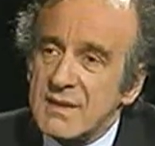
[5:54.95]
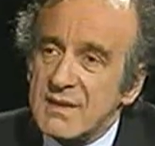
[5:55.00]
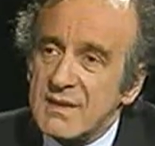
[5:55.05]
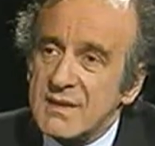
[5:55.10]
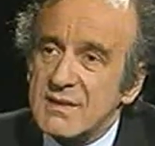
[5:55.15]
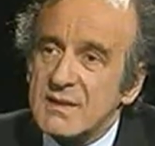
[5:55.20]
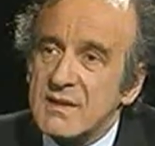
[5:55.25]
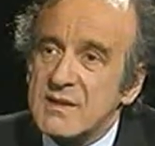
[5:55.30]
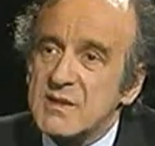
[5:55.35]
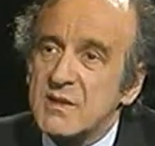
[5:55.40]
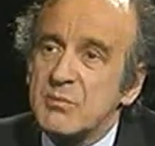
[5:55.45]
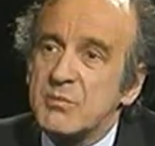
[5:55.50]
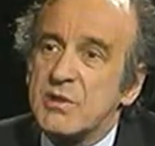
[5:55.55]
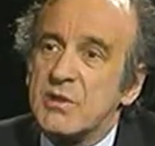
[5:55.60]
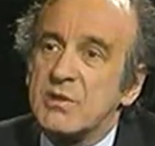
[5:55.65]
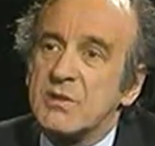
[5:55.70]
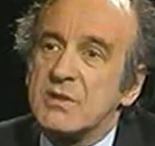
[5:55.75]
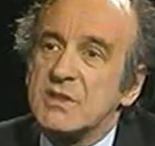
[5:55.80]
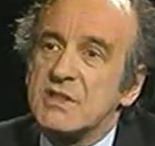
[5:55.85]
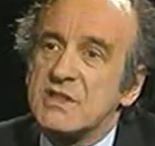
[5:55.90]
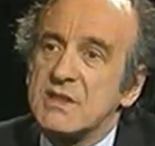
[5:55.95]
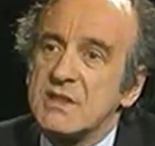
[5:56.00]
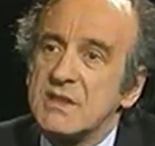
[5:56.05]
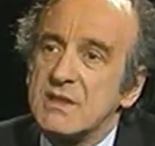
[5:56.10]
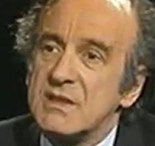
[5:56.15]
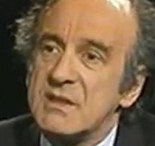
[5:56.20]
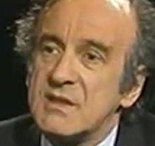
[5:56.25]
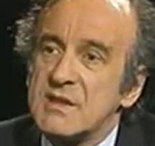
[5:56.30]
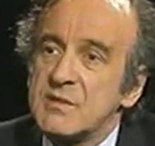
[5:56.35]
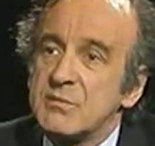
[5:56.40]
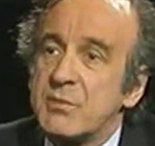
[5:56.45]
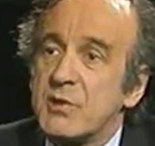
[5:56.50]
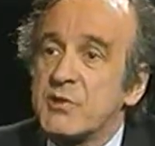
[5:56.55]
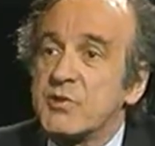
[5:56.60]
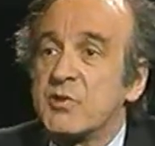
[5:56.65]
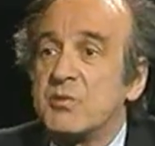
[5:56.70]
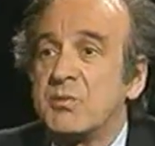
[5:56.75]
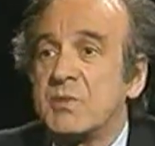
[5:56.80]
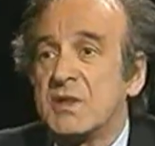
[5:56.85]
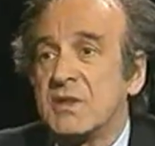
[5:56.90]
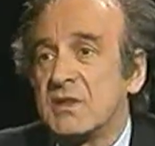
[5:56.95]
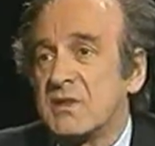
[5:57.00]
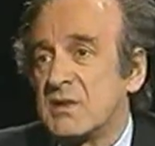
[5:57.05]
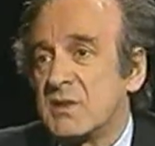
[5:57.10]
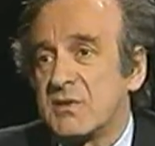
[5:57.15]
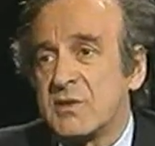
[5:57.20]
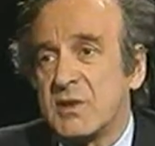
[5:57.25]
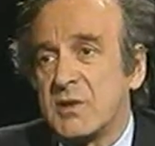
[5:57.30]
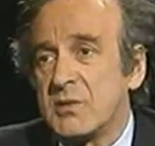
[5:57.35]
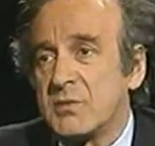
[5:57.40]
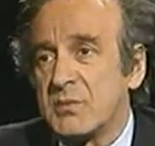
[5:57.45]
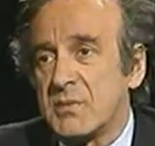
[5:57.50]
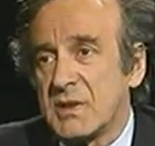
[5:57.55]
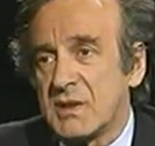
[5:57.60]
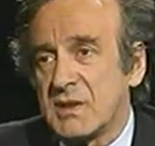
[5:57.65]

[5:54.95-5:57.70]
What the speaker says: in this approach, in this possibility of hope.